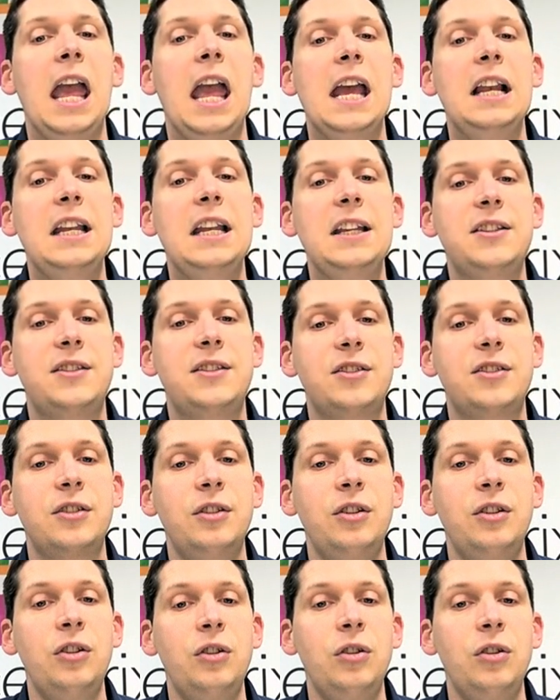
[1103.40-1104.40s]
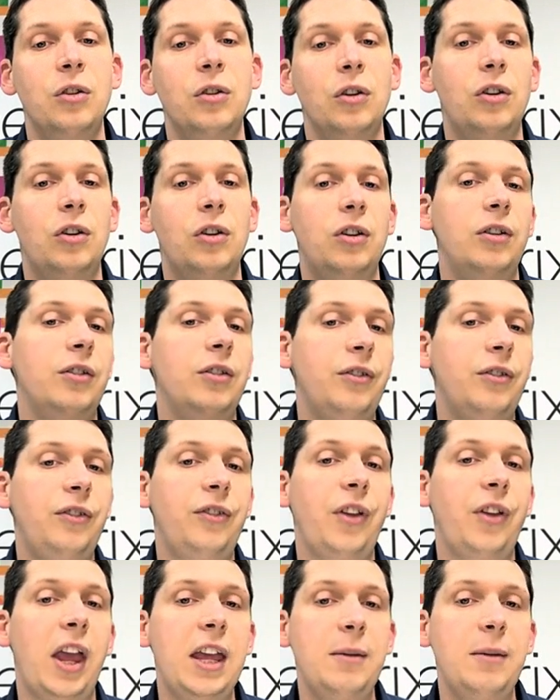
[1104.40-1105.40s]
It lists your
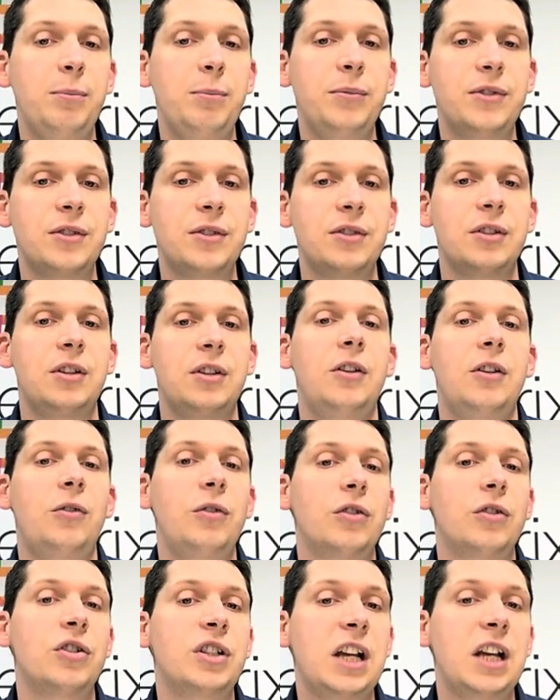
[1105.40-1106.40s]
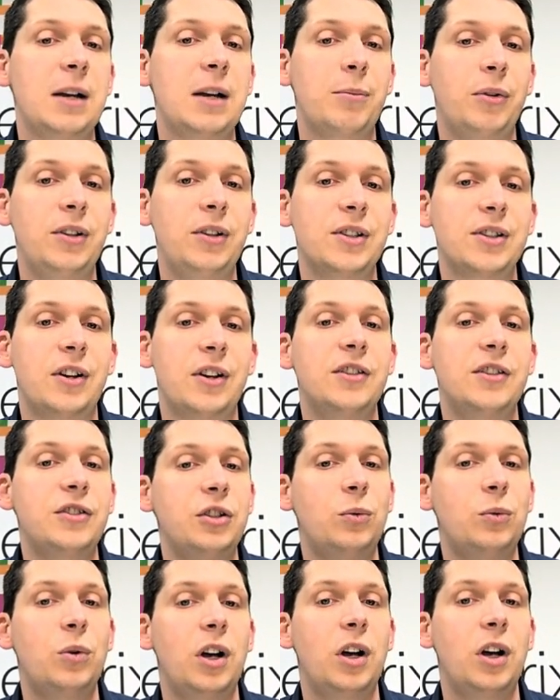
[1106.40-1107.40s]
teams or your SharePoint sites
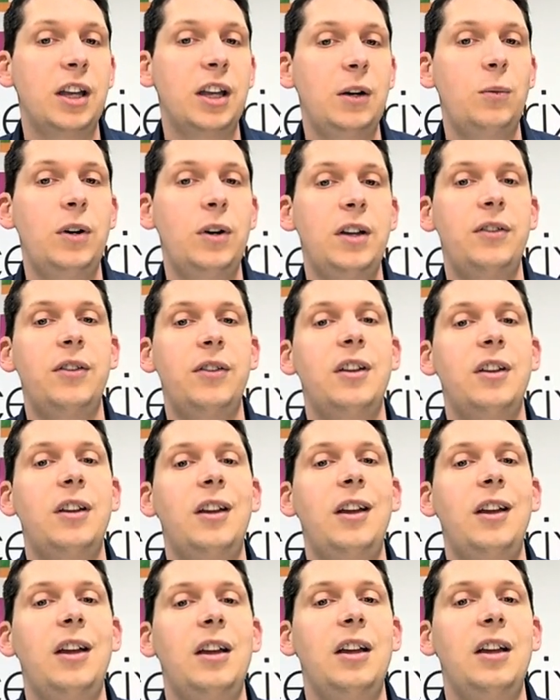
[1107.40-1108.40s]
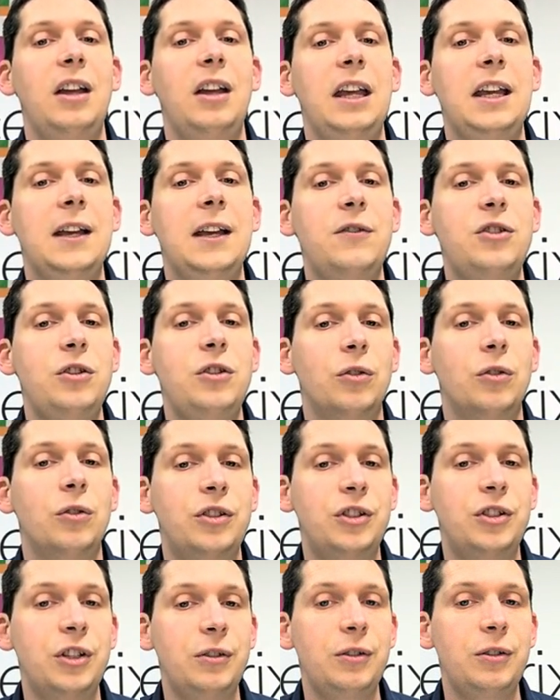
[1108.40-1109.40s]
that you're working with. It gives you your
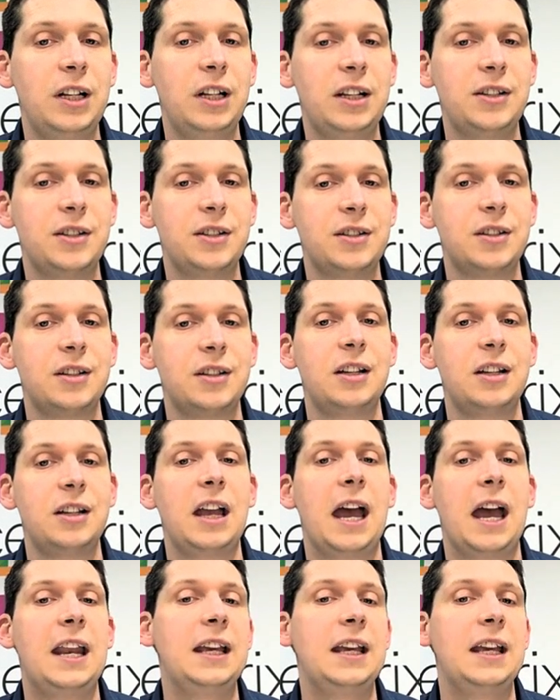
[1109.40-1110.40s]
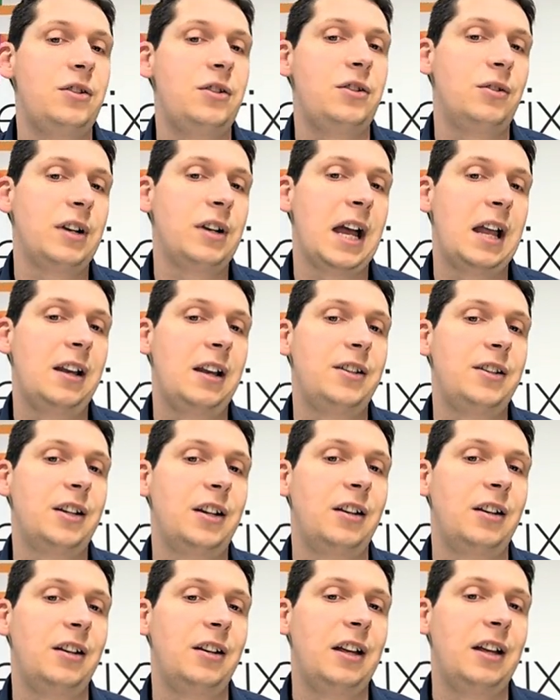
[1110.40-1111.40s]
to-do list, and it gives you your
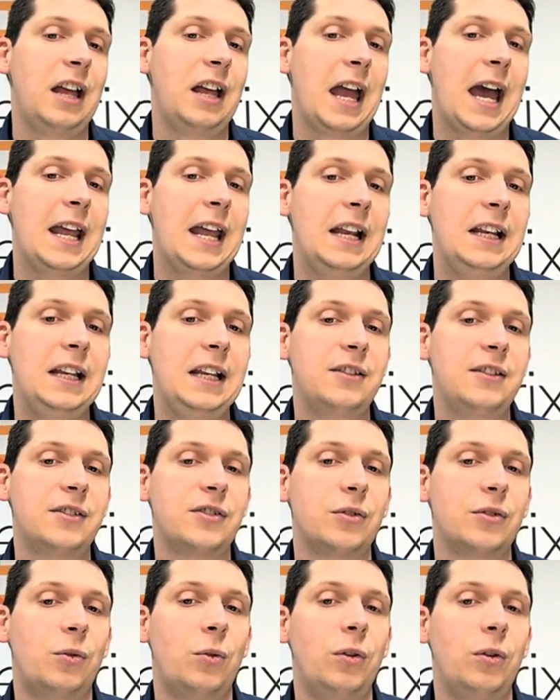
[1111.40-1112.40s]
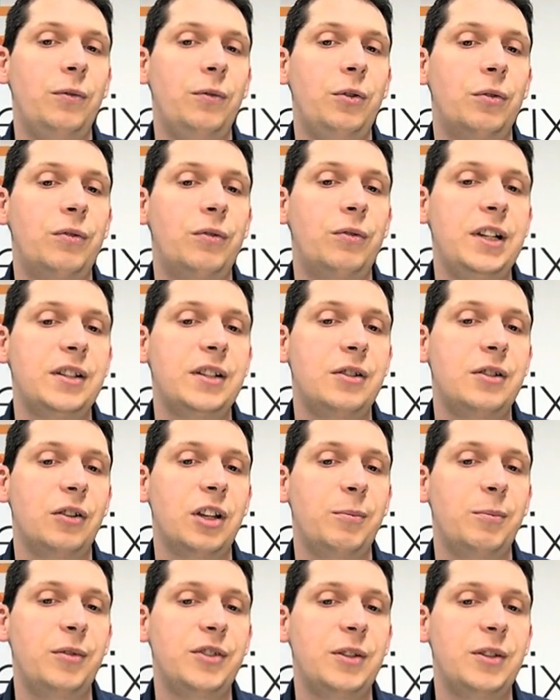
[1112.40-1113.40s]
calendar, and it lists all of your recent
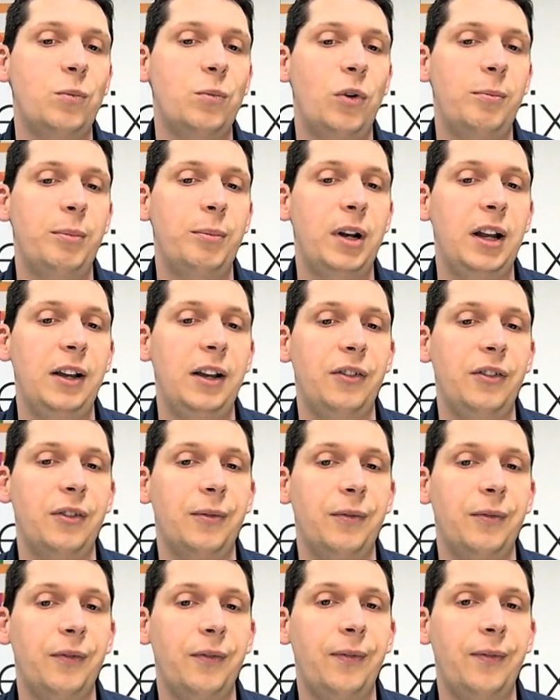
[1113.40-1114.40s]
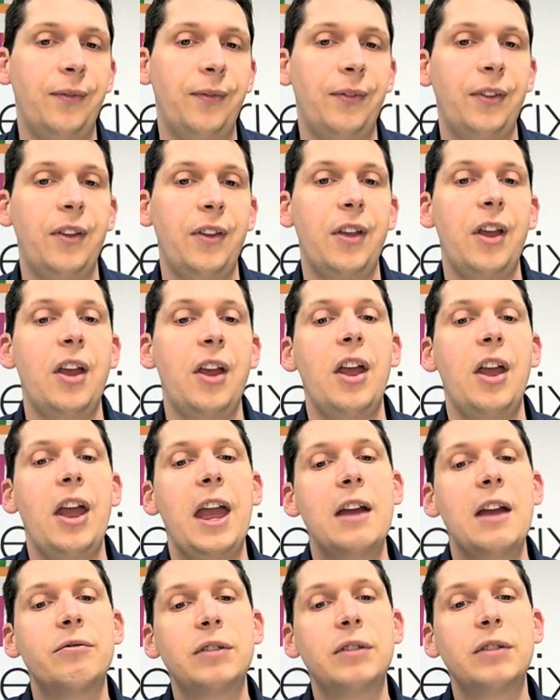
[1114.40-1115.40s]
documents in one place.
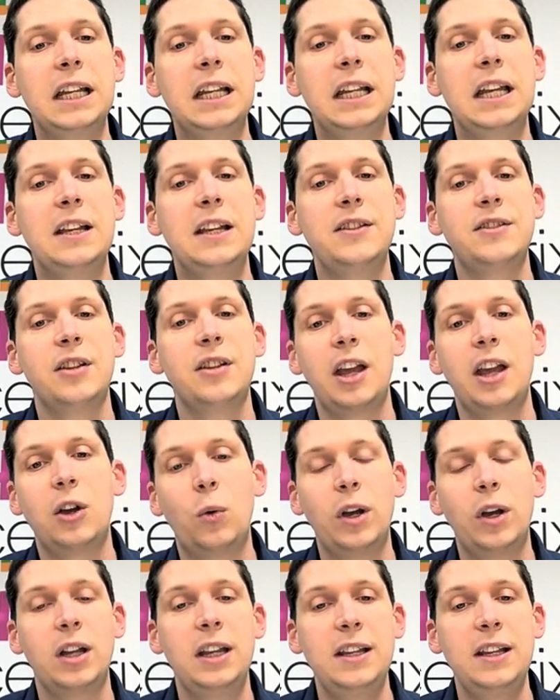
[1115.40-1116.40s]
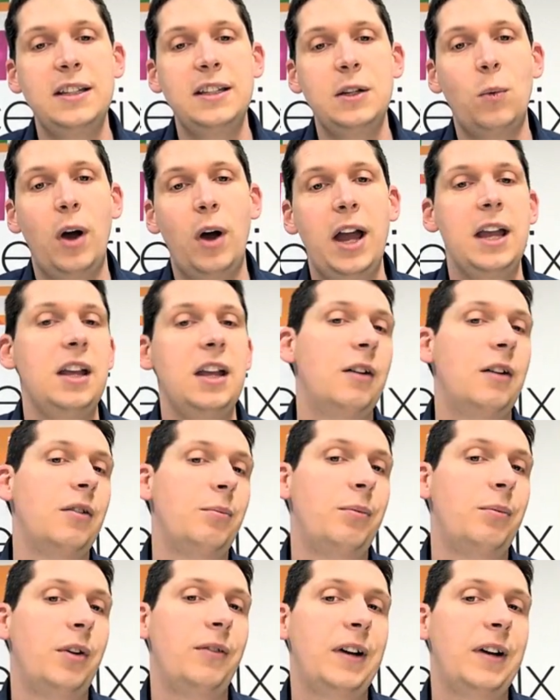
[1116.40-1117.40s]
It really is a quick and easy way
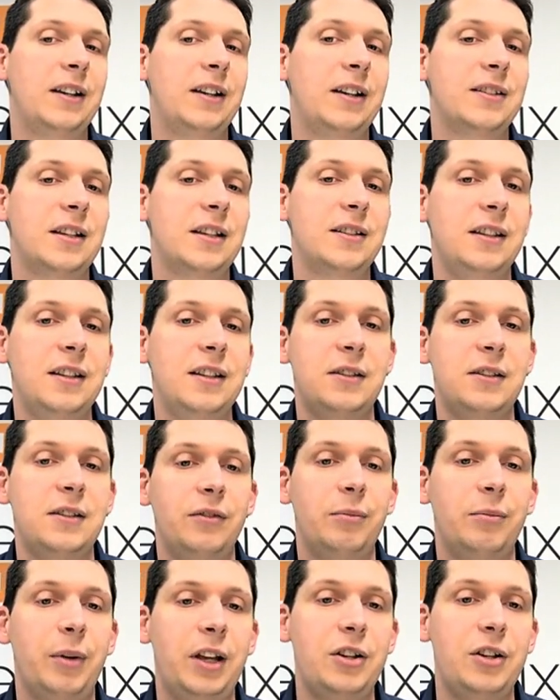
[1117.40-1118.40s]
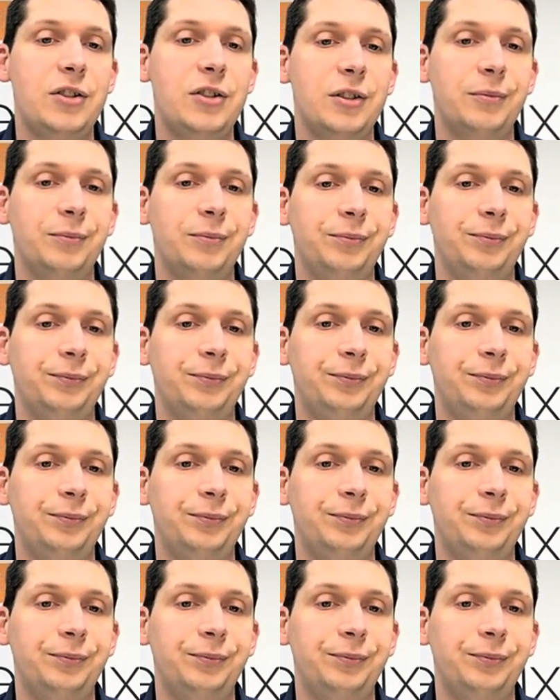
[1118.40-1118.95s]
of accessing this information.